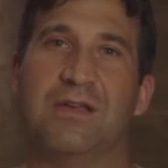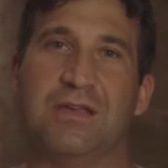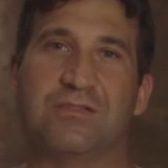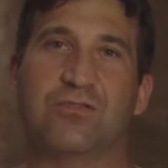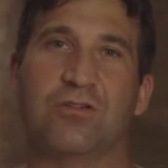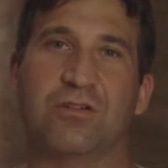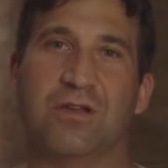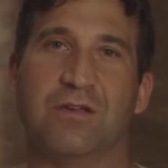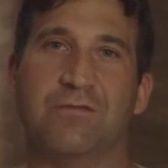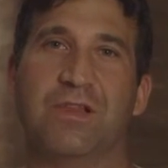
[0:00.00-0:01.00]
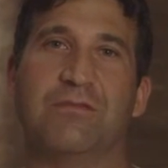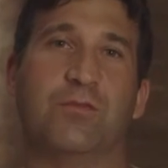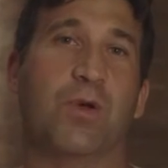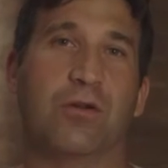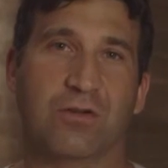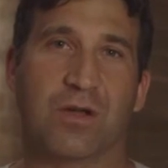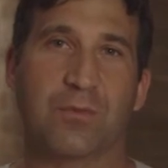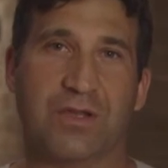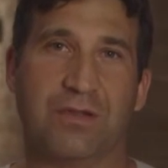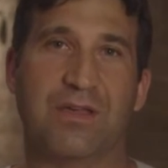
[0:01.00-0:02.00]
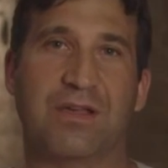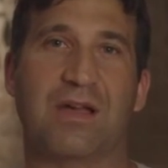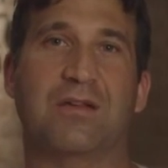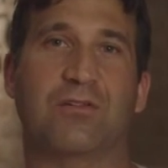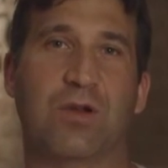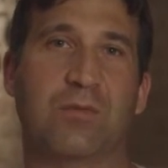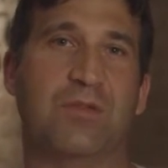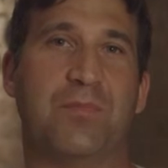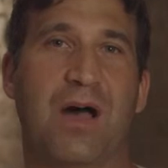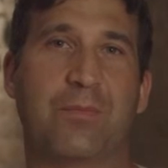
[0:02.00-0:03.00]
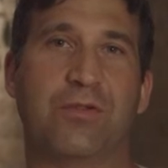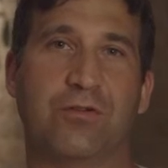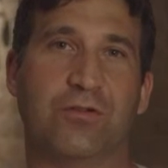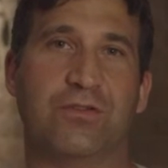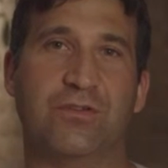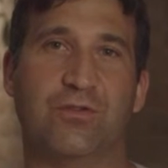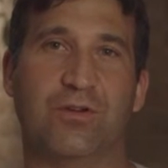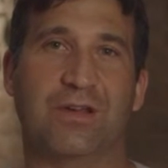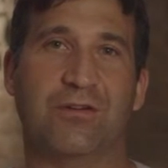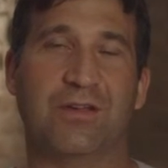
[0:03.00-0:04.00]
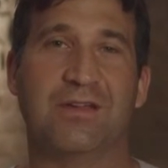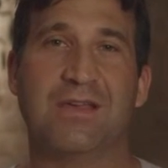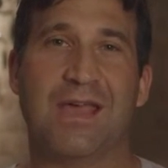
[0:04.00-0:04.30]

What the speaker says: he started a flavored butter company that got incredibly popular in the New York area,